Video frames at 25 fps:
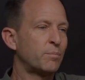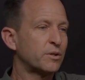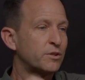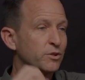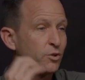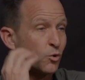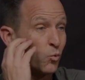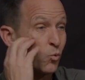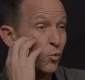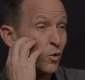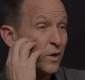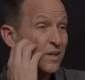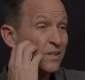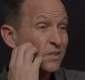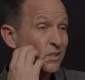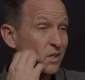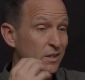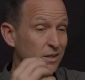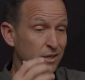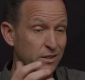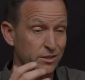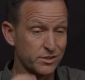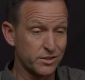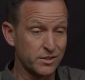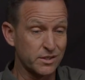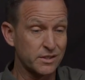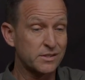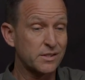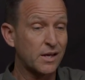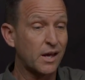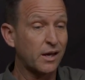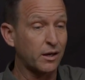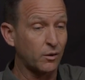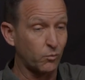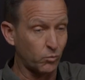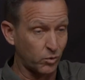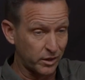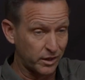But the reason is the
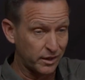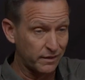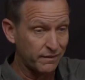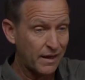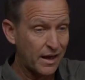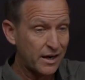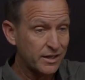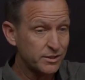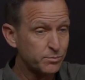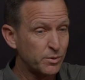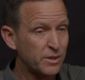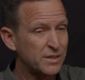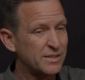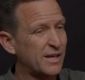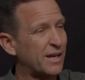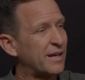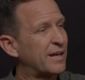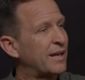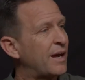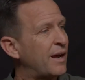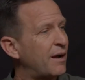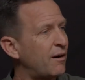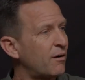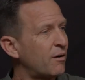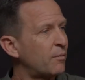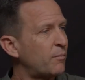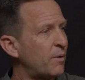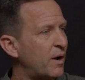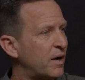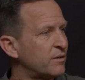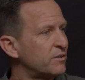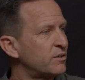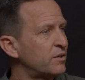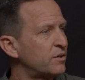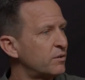second one, and that is because I care about